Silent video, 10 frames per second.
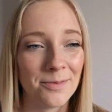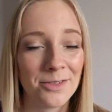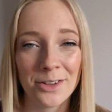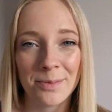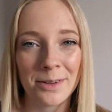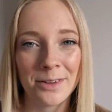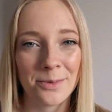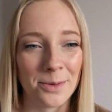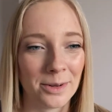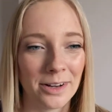just because
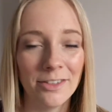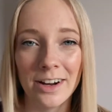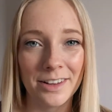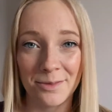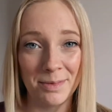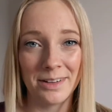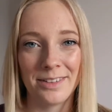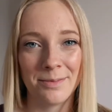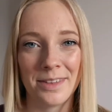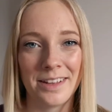we were like, right, let's buy
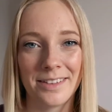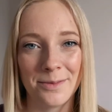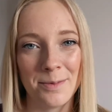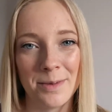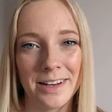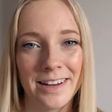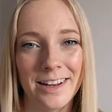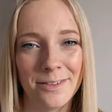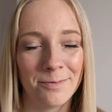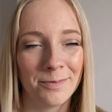some things that we might
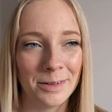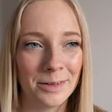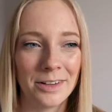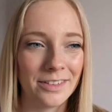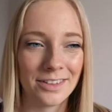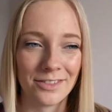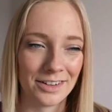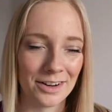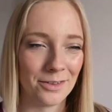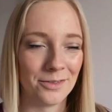need considering
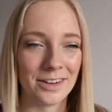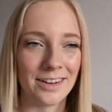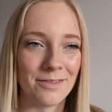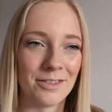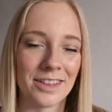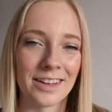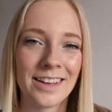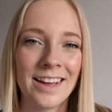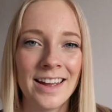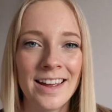COVID and
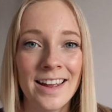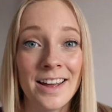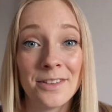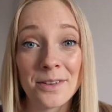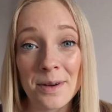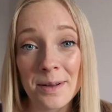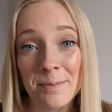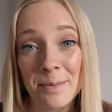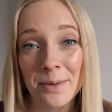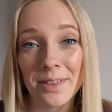everything. So I
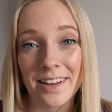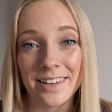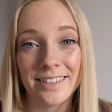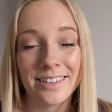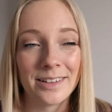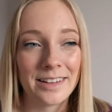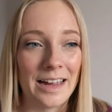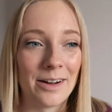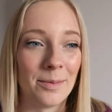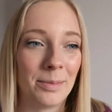put that
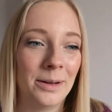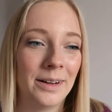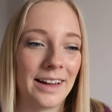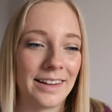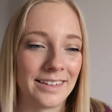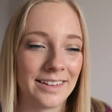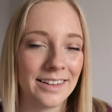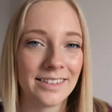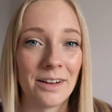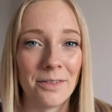up and
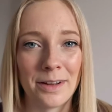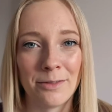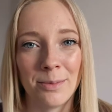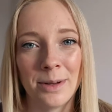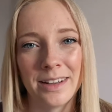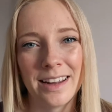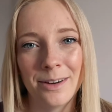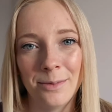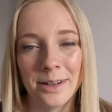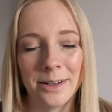sat on that for a bit, and that
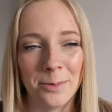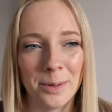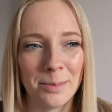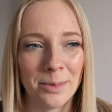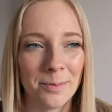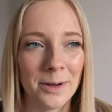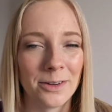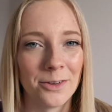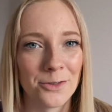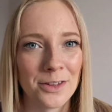helped a little bit, but my
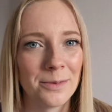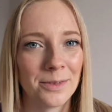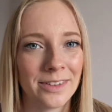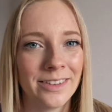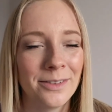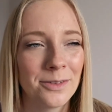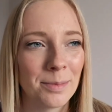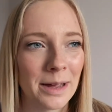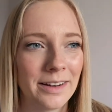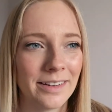gosh, that was a
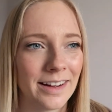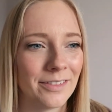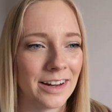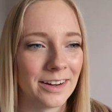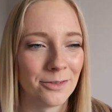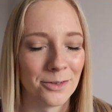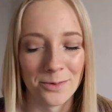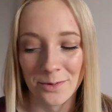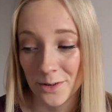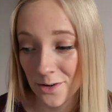pain that I haven't had for a
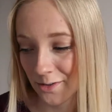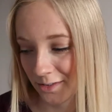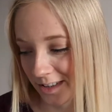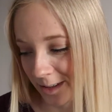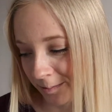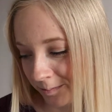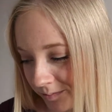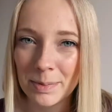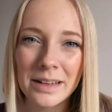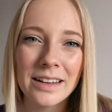long time.
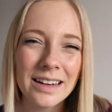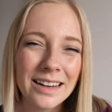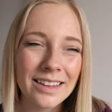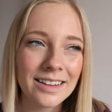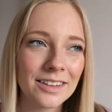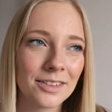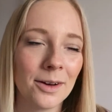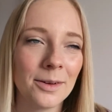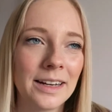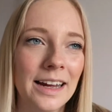But luckily I think that's
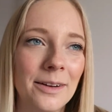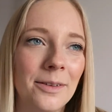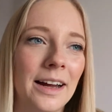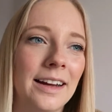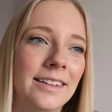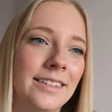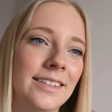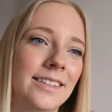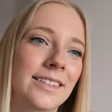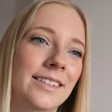going now,
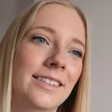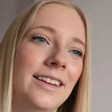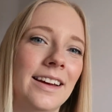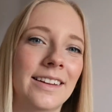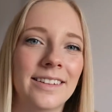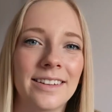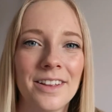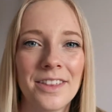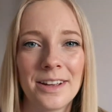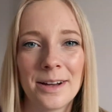and yeah, I
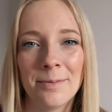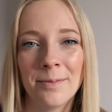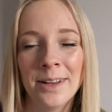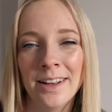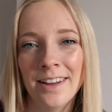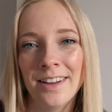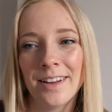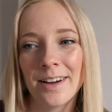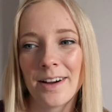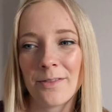think
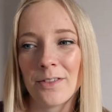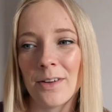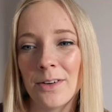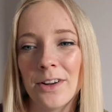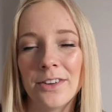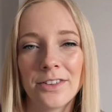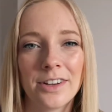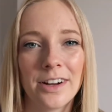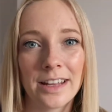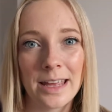I've learned to
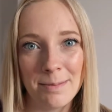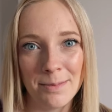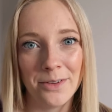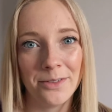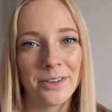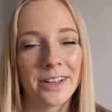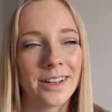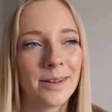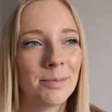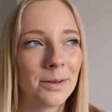kind of keep
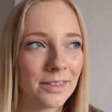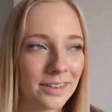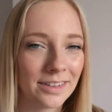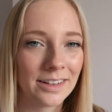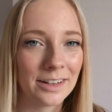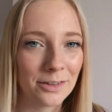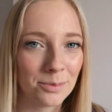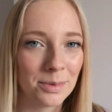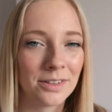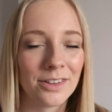moving but sitting in a
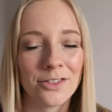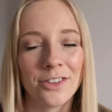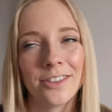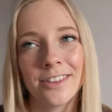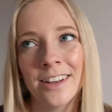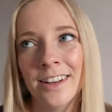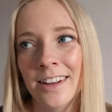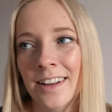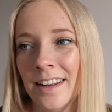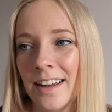good position,
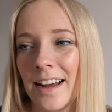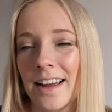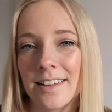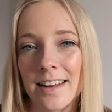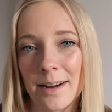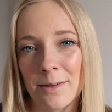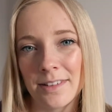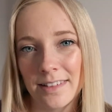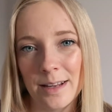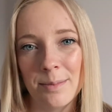and how I
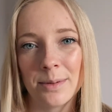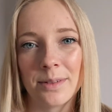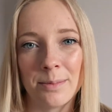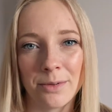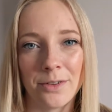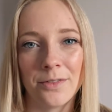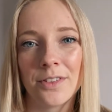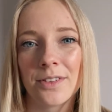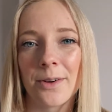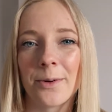sleep has improved,
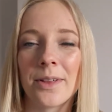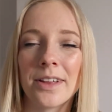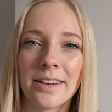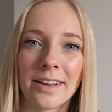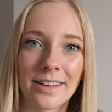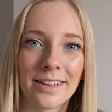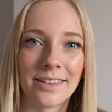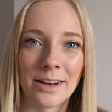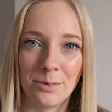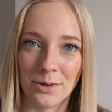so I think that has
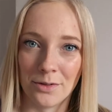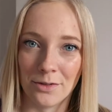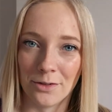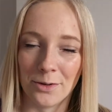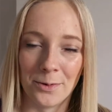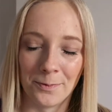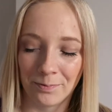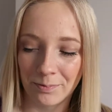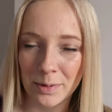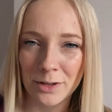helped overall.
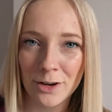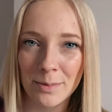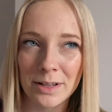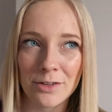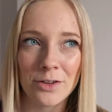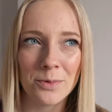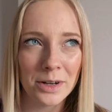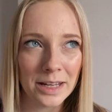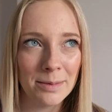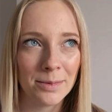But the trouble is you
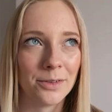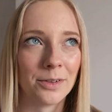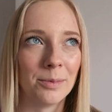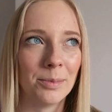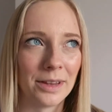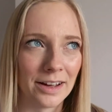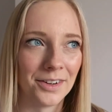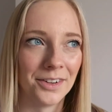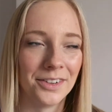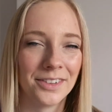want to keep moving, but that
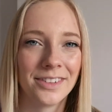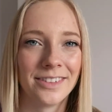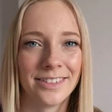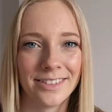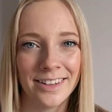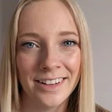hurts and